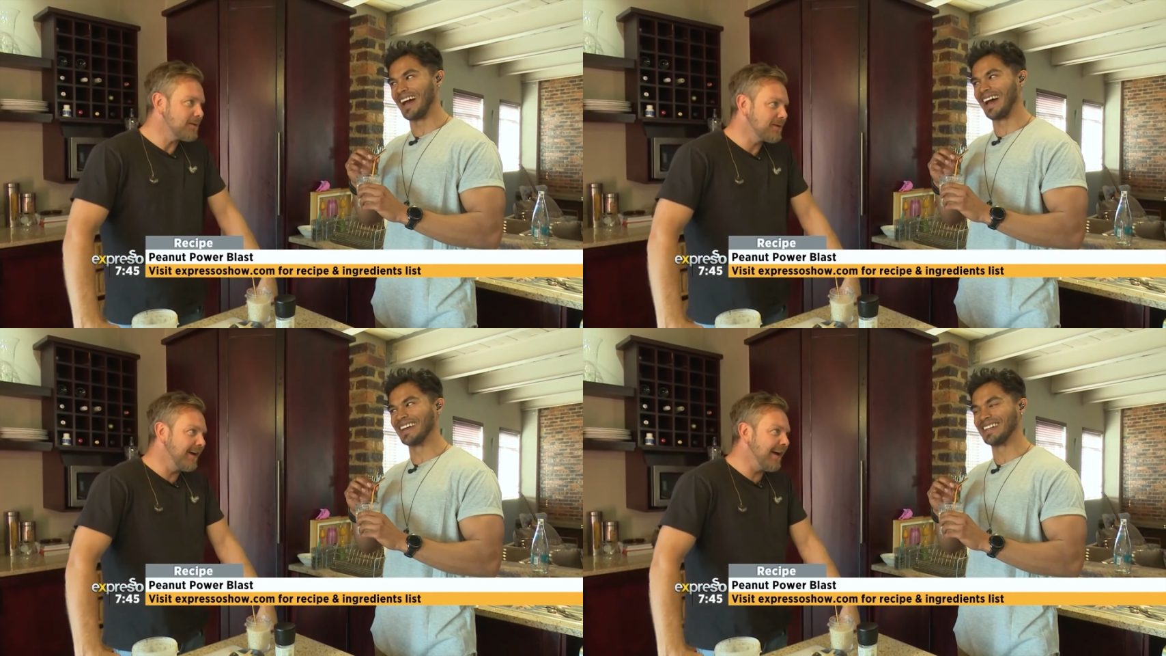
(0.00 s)

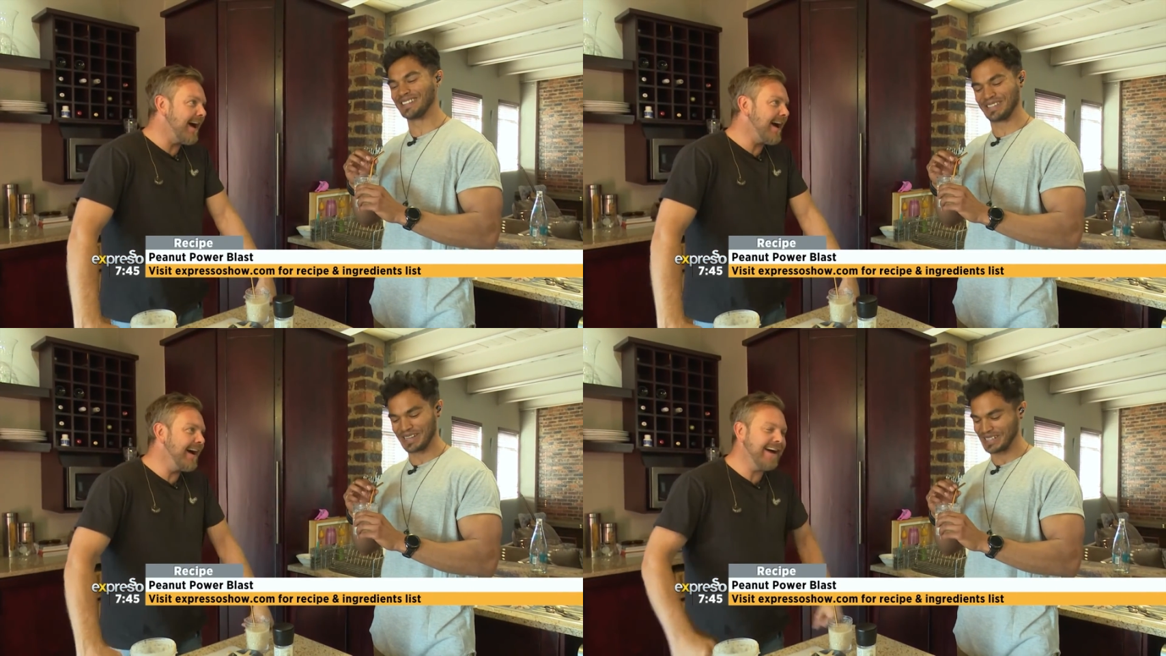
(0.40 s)

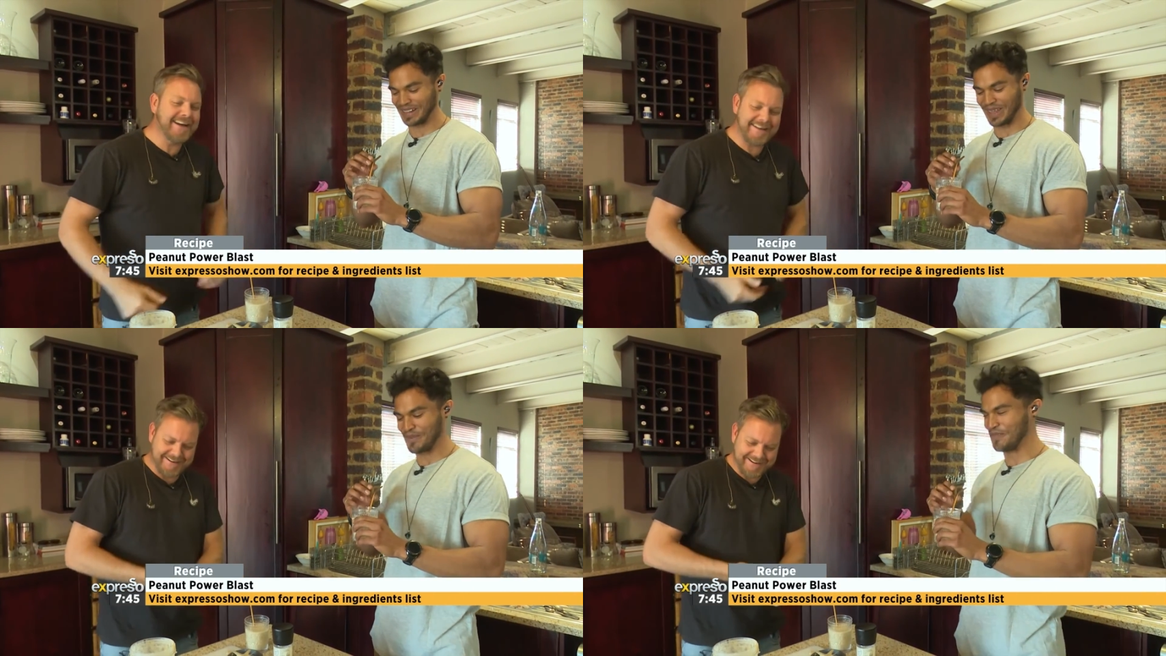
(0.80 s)
Speaker 1: Ah,
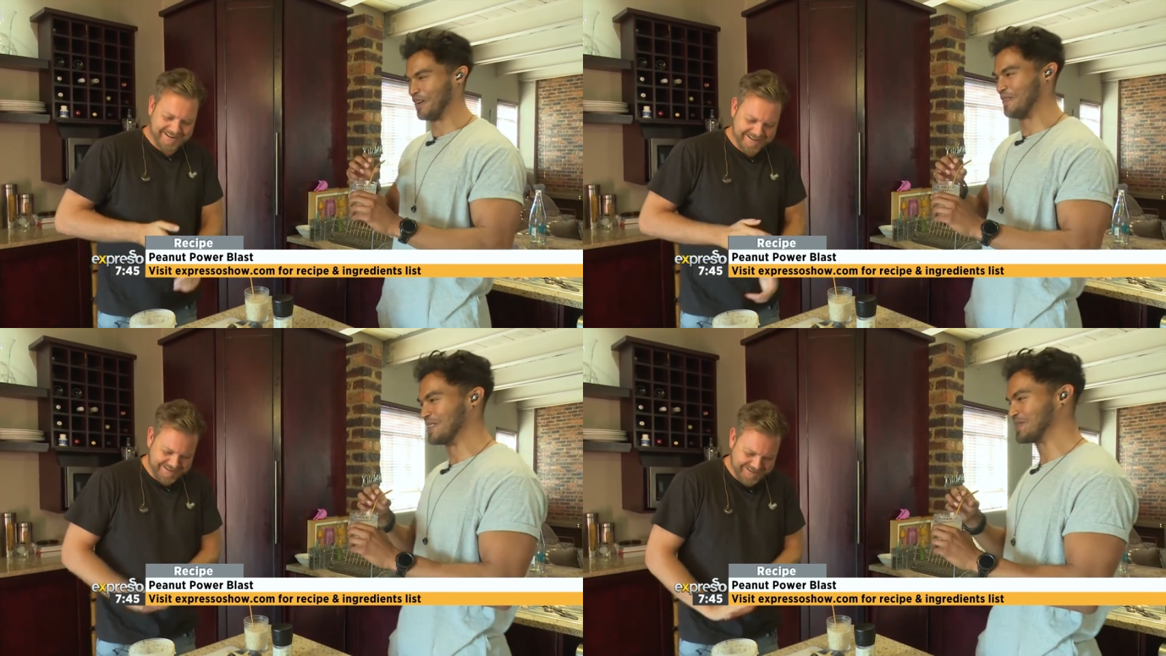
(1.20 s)
it's just like
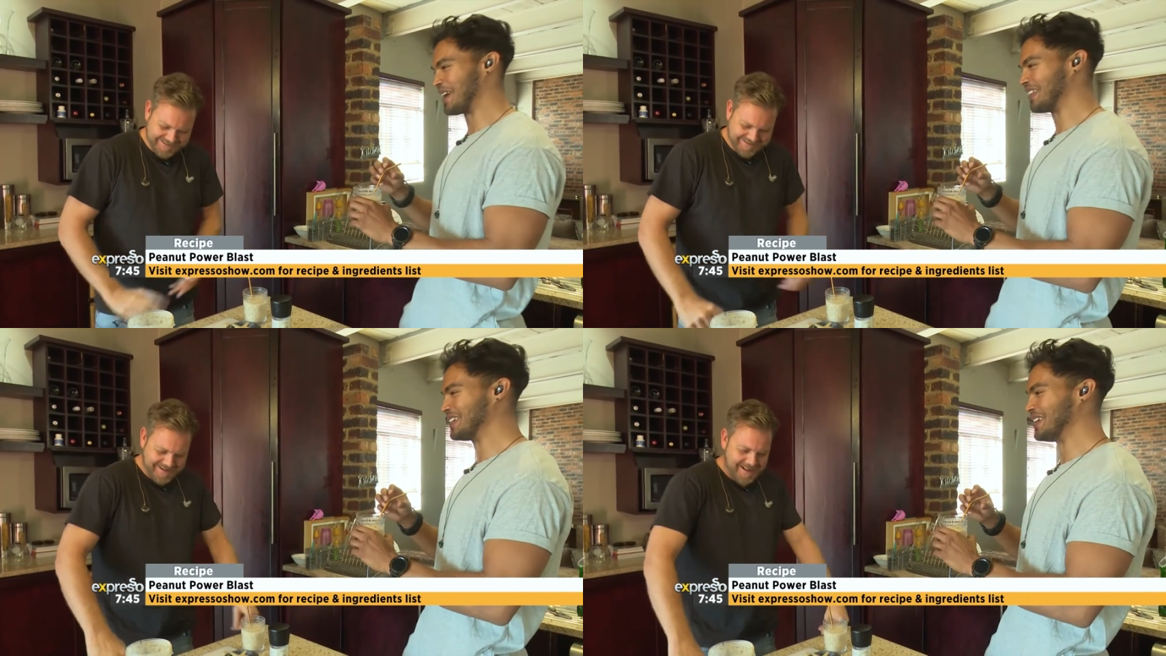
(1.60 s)
that
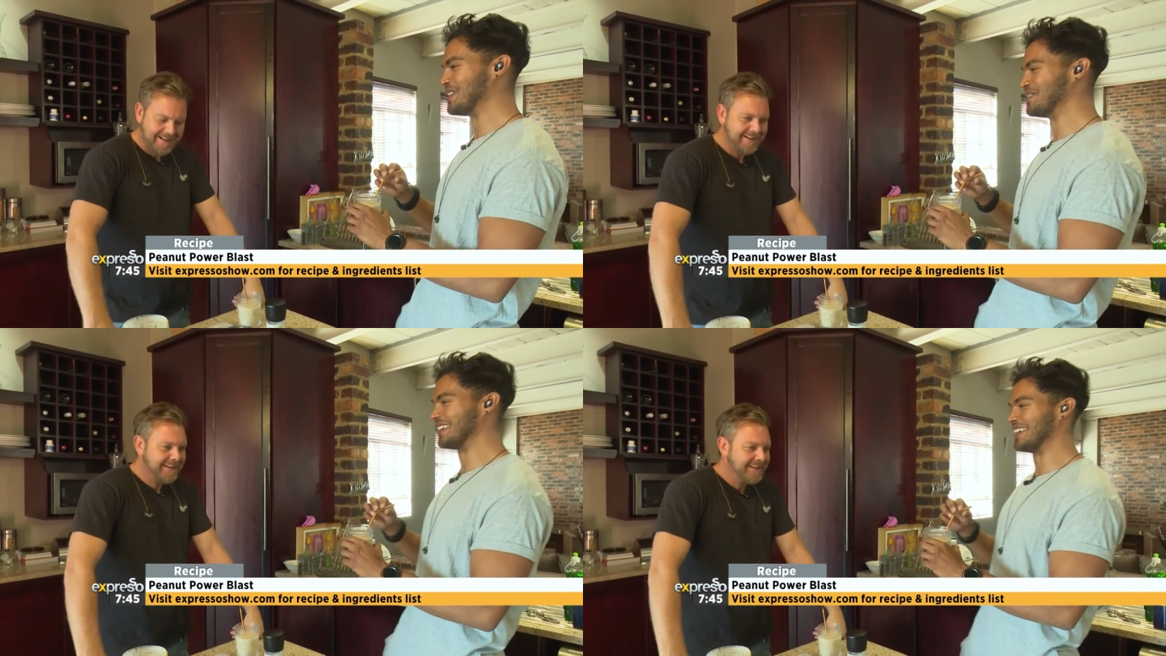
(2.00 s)
performance,
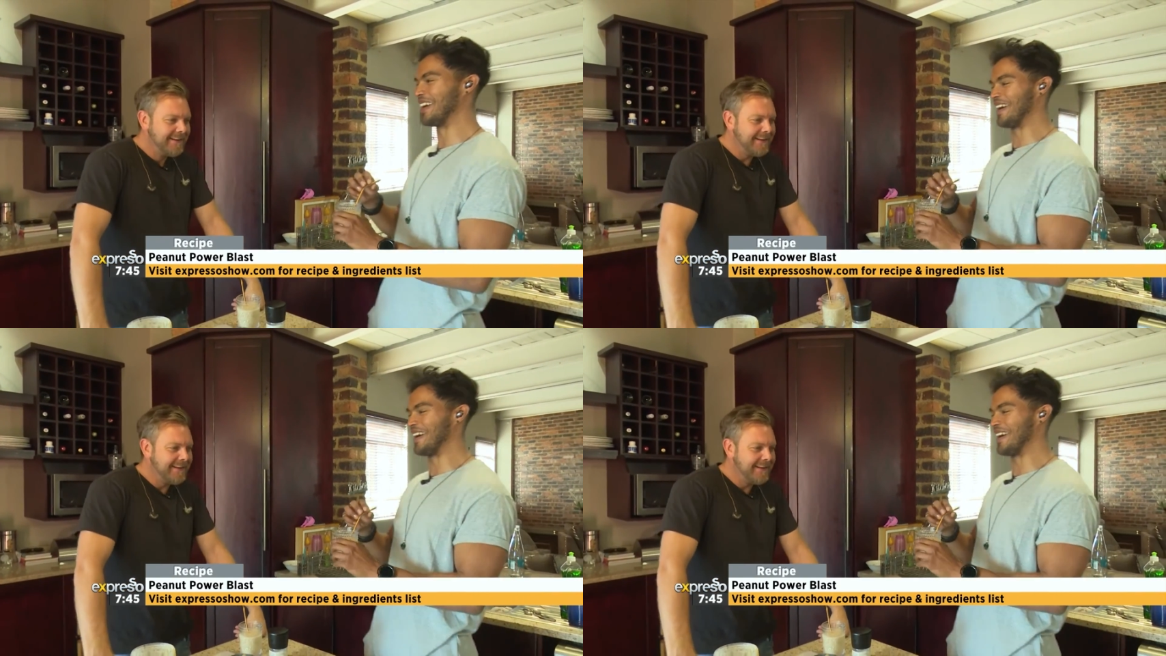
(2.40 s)
brother, delivered.